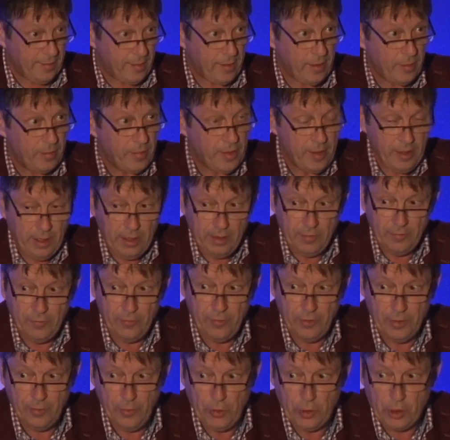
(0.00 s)
something
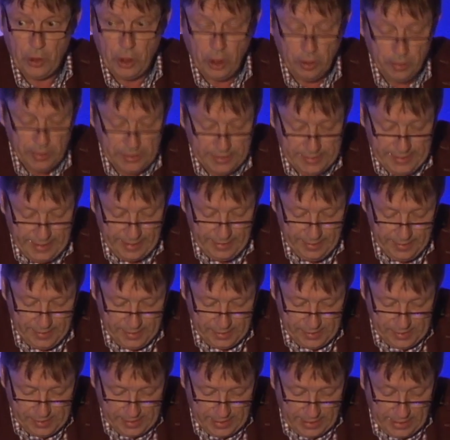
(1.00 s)
from the
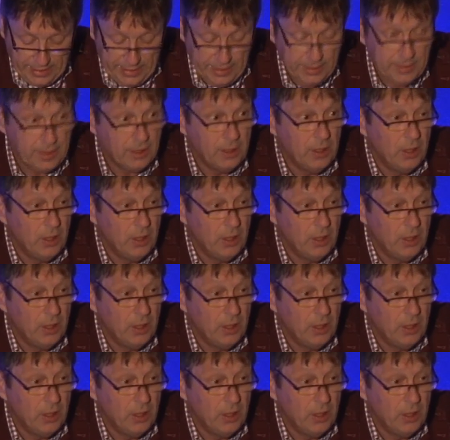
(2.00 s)
commentator's side.